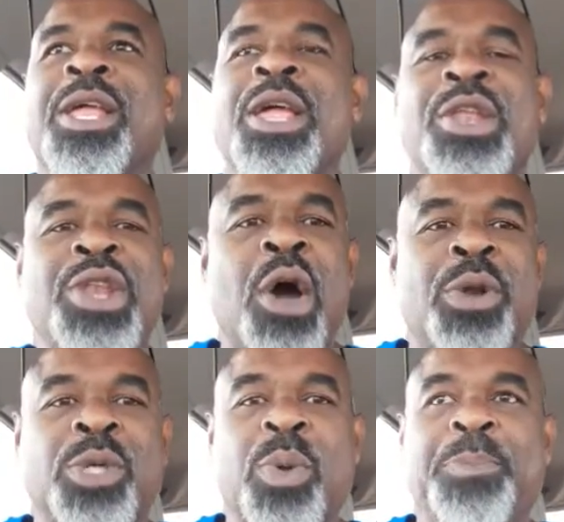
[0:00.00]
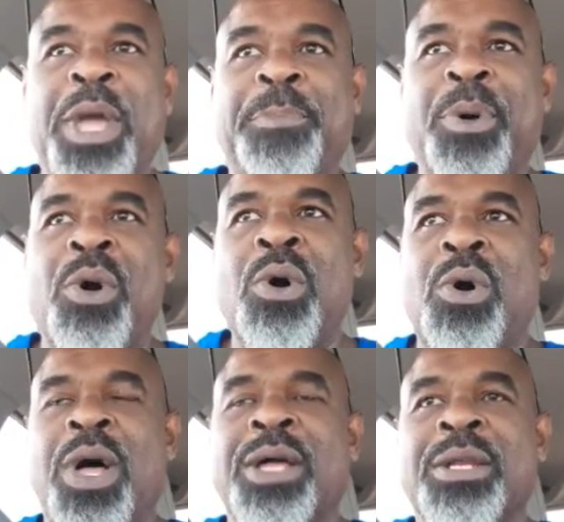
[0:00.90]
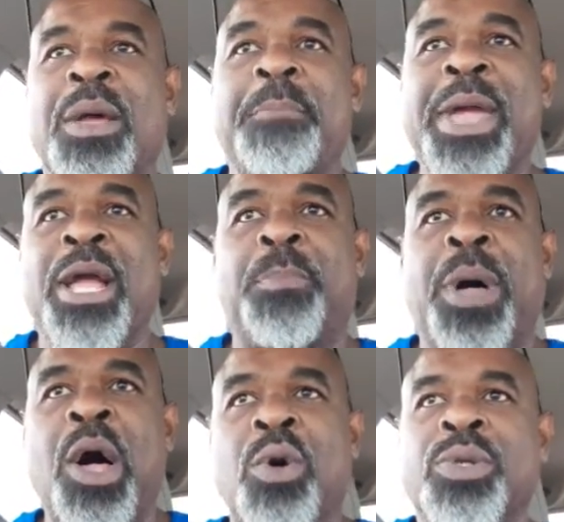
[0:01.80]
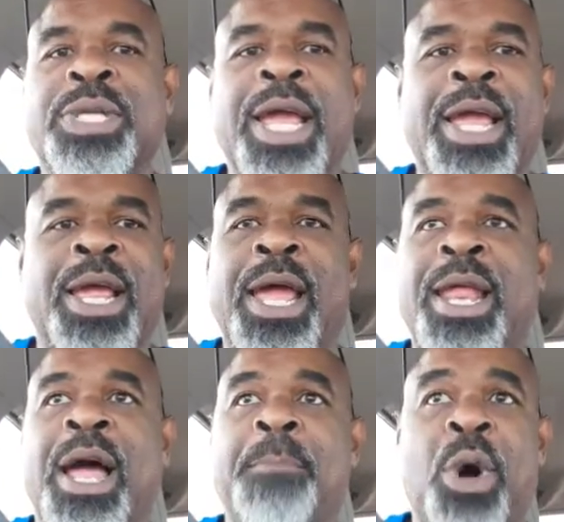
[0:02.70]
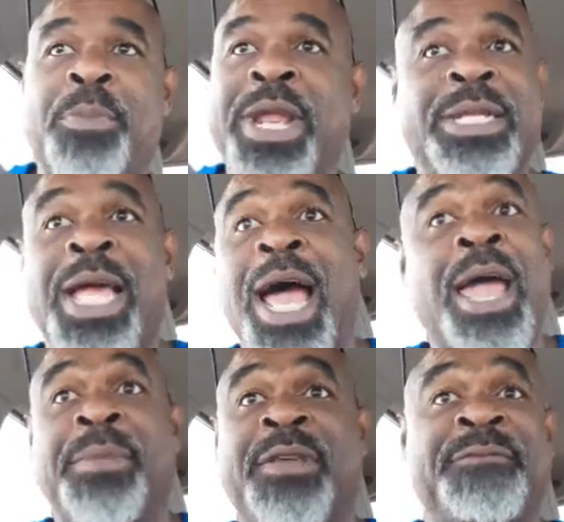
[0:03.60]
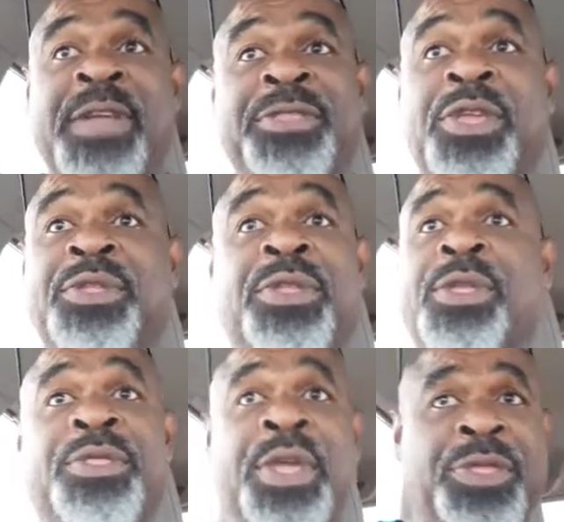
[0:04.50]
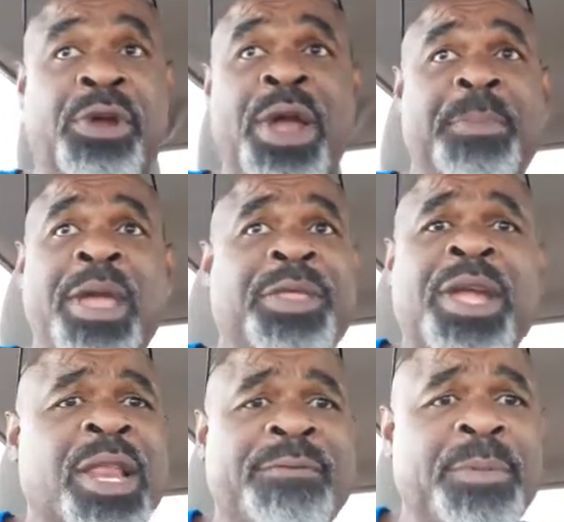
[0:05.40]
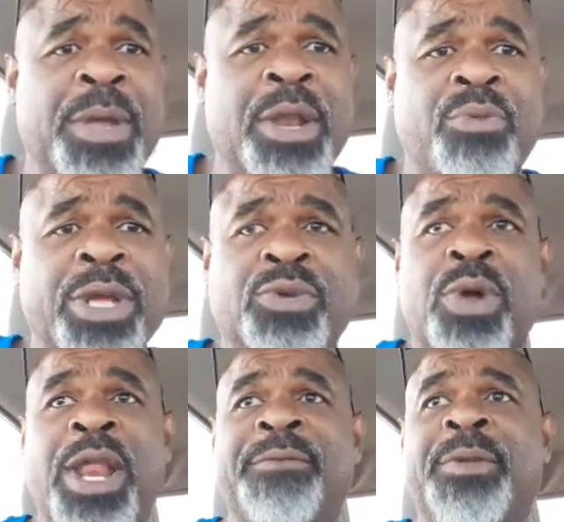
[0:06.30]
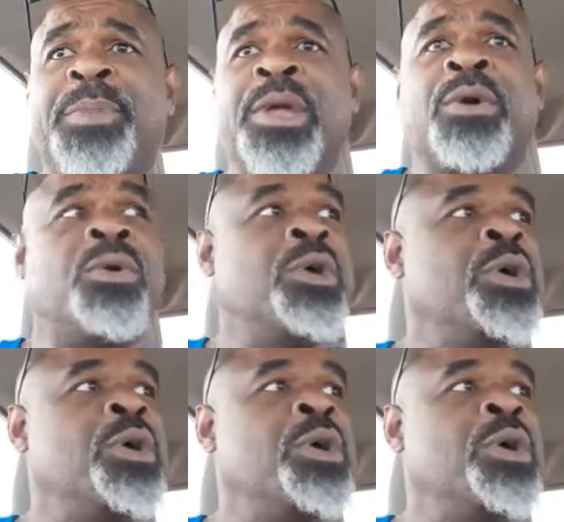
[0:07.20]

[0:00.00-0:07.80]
And notice when people make a post, say a moment in time, an event that they could even be in a restaurant having a meal.